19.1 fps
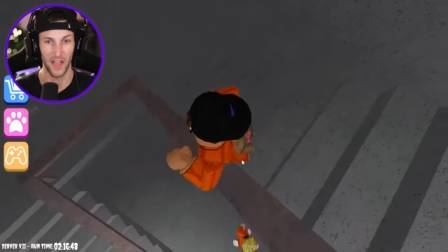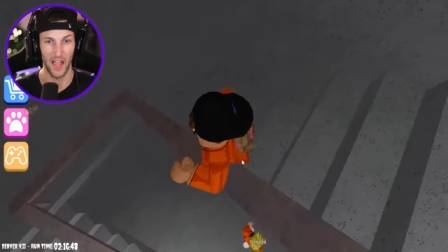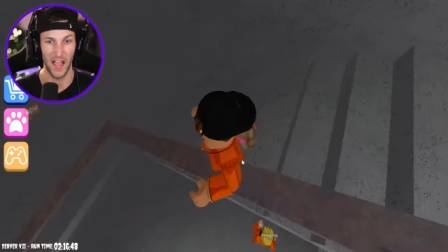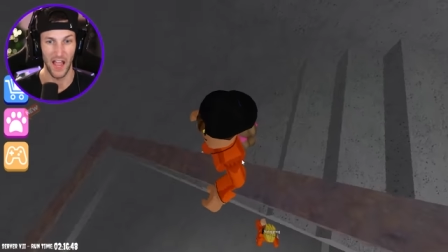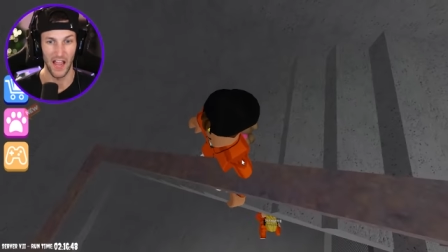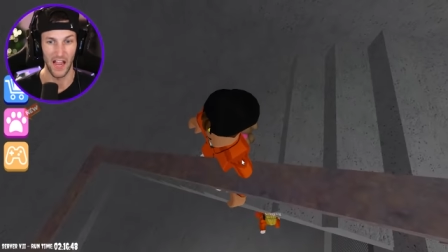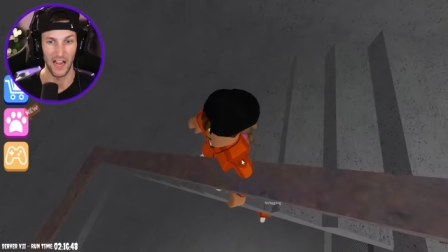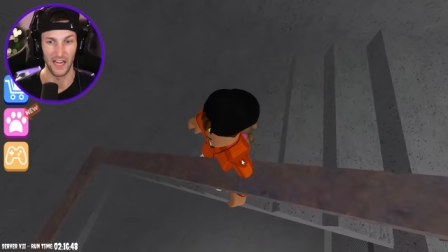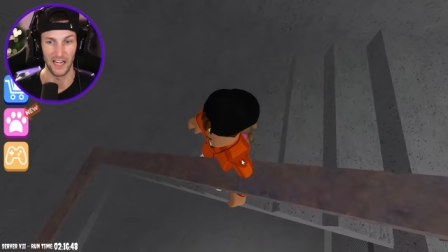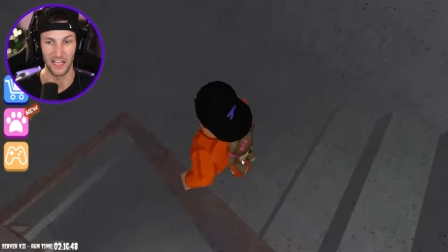
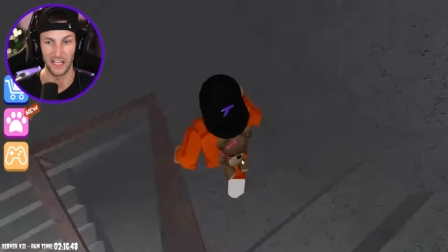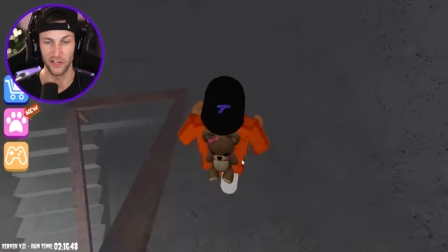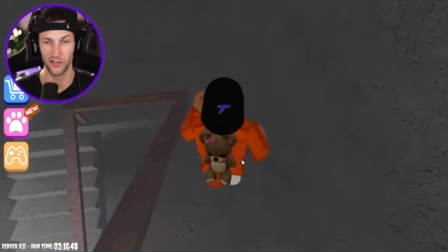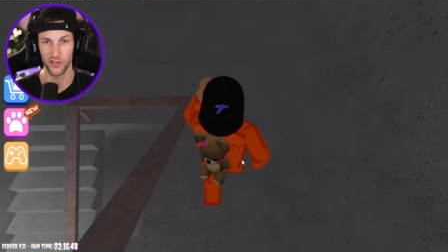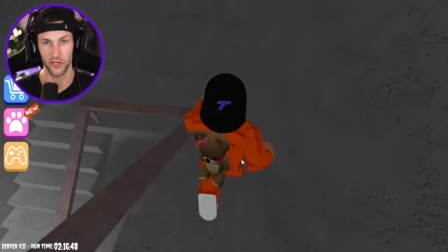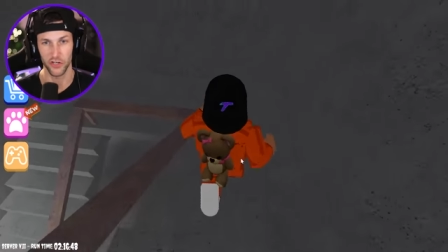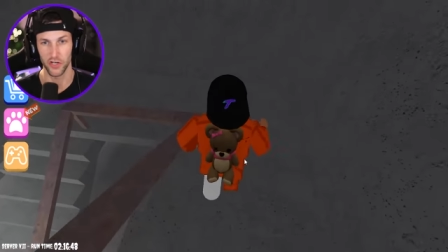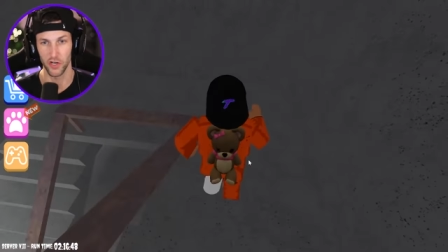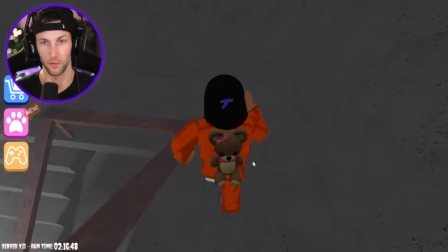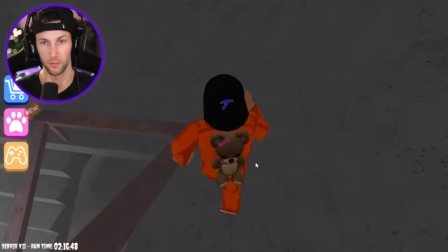And he
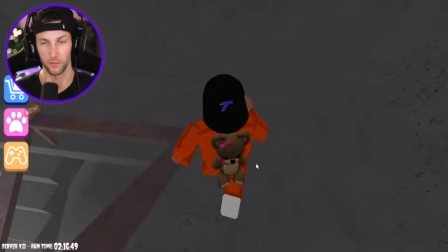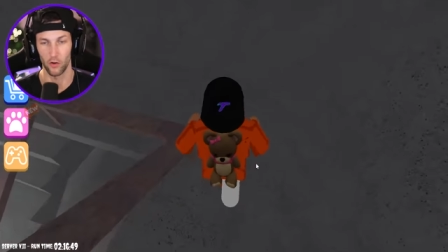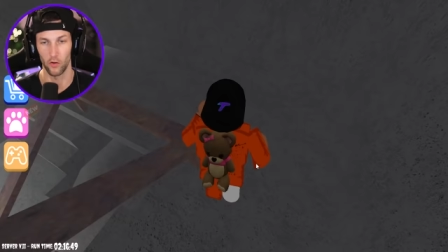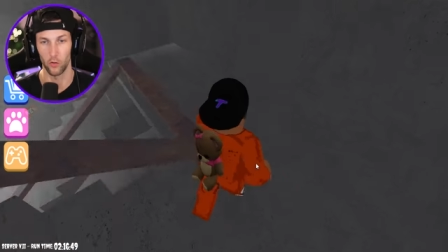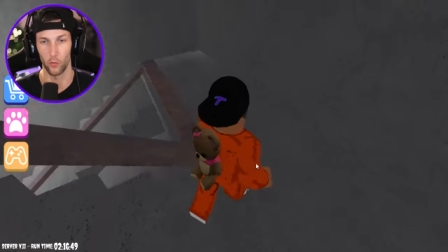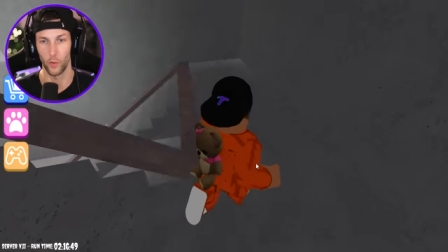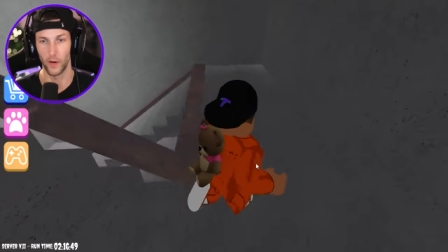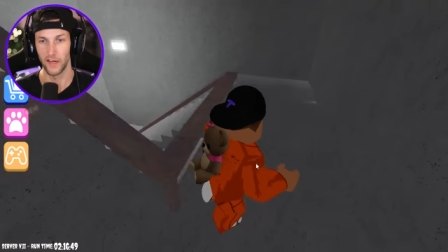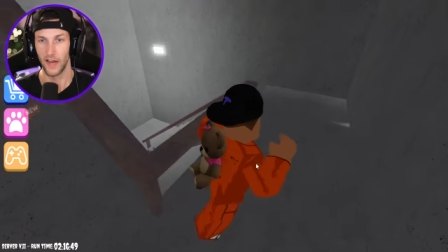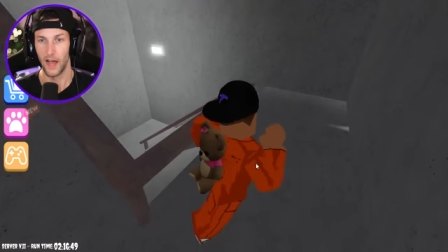just jumped all
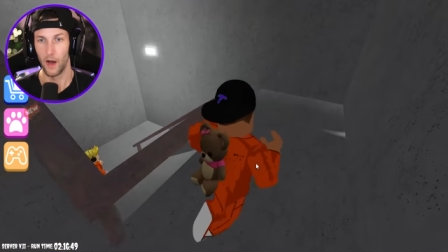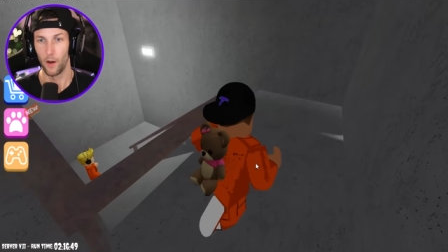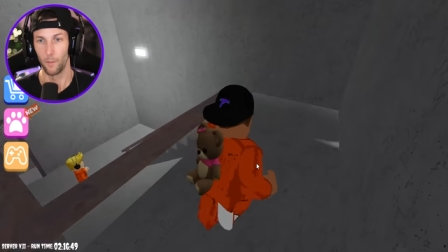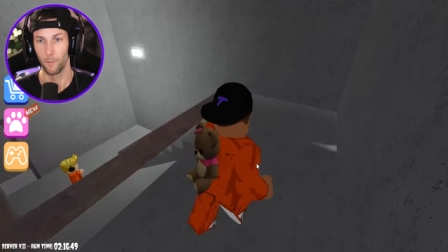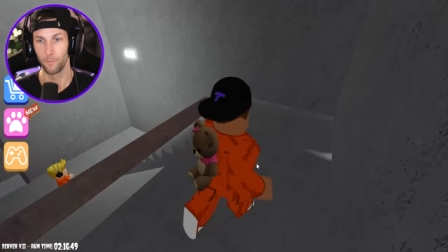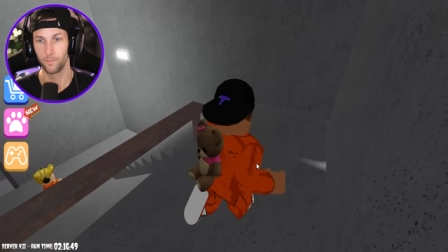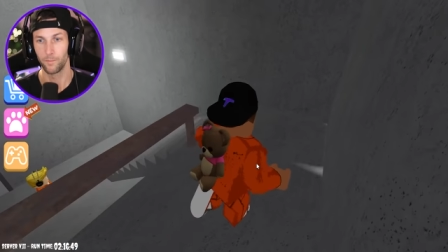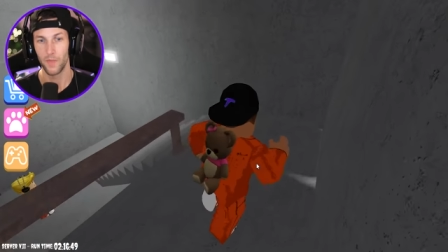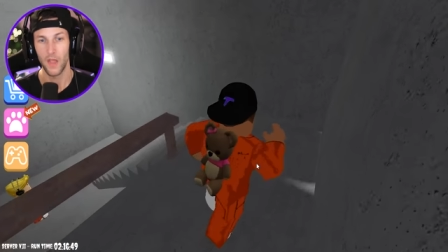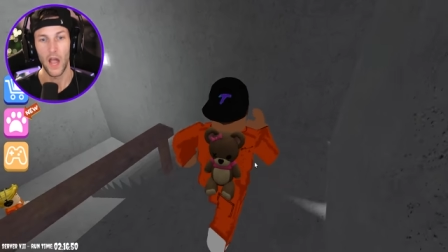the way
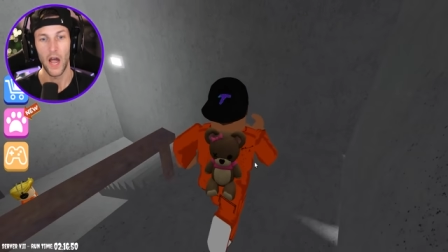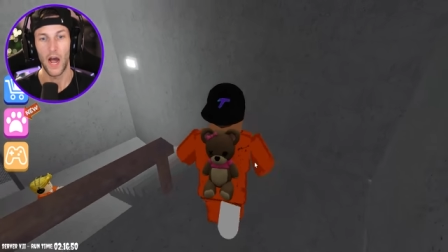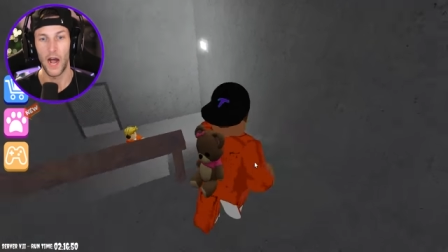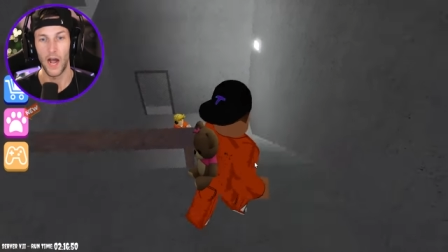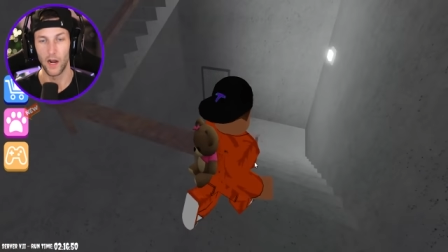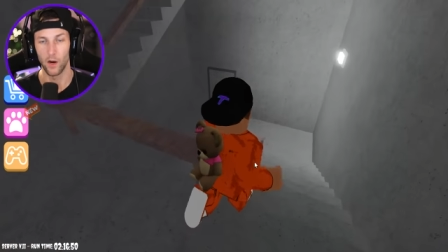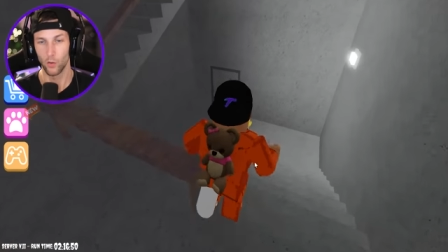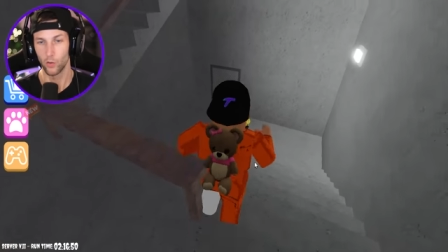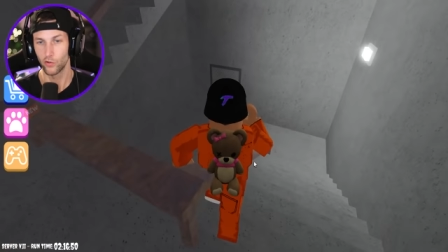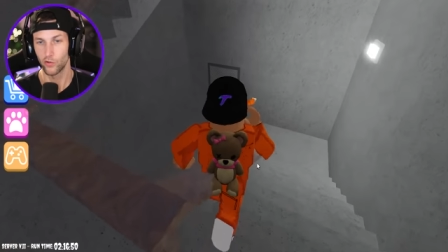down.
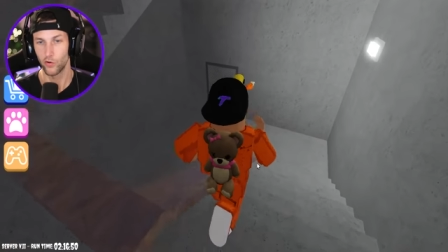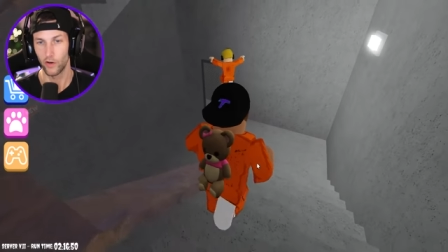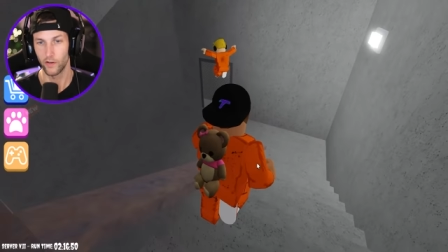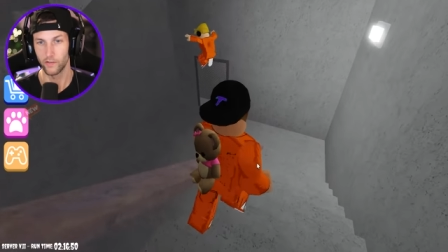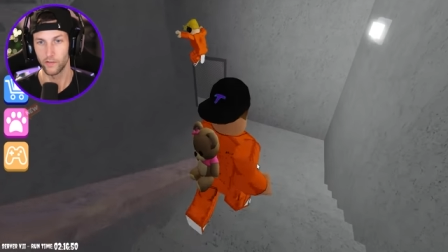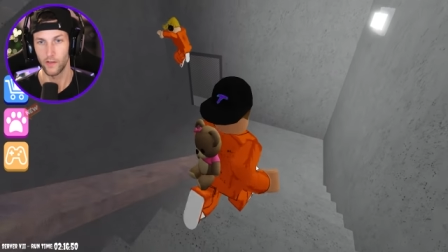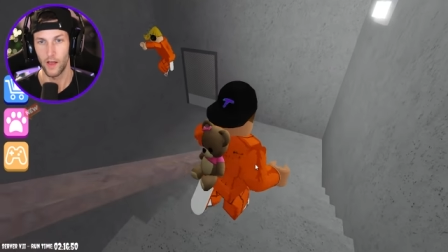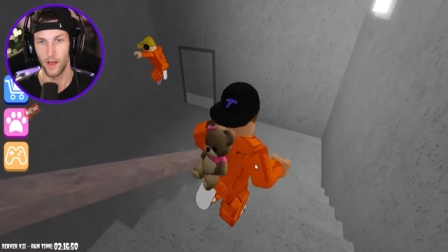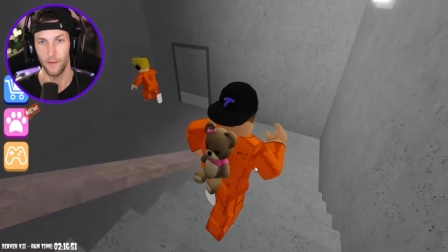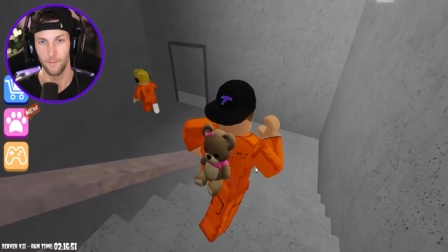I don't
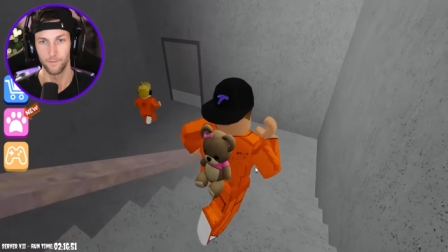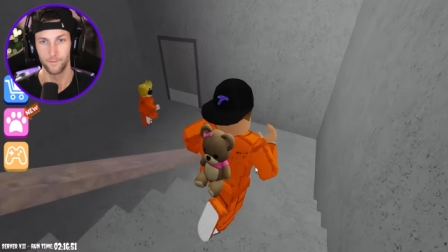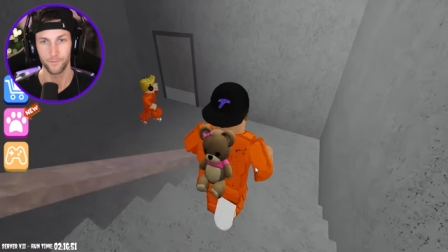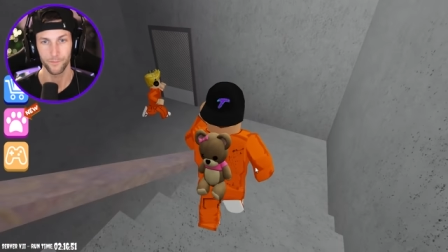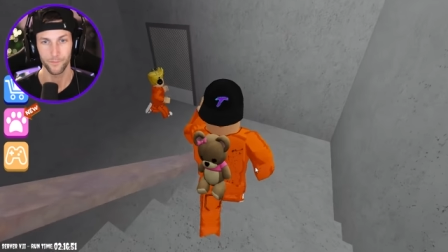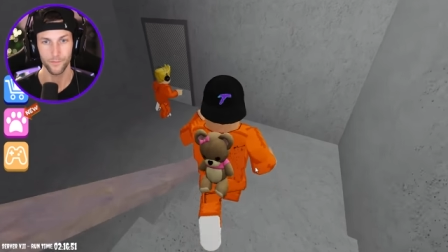trust that.